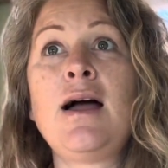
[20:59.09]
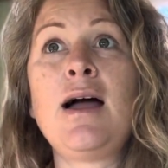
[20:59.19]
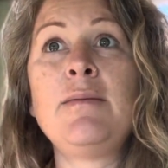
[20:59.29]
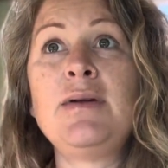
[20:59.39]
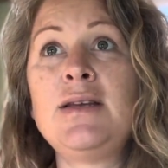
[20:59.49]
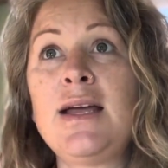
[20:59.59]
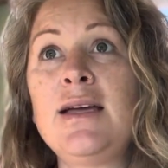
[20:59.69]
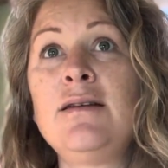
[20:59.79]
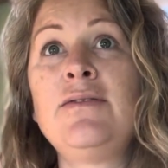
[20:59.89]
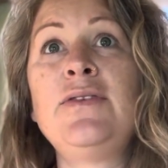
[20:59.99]
I'm in
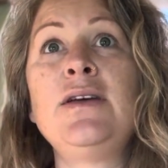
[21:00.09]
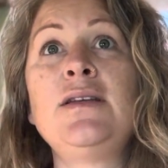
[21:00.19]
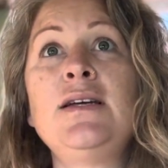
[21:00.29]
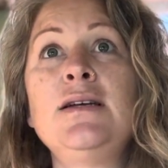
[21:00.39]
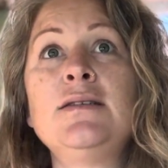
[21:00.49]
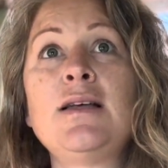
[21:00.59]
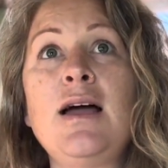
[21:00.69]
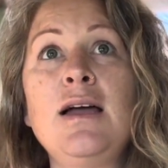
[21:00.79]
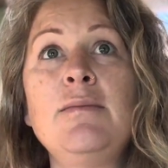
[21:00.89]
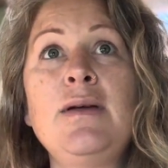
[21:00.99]
negative feelings,
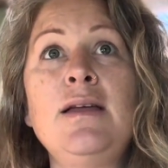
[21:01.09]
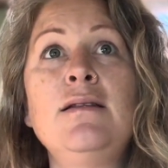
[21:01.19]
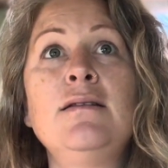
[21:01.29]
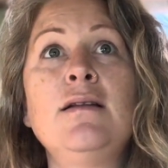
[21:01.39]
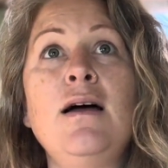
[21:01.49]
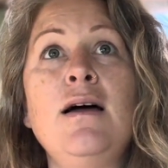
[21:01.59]
I'm in,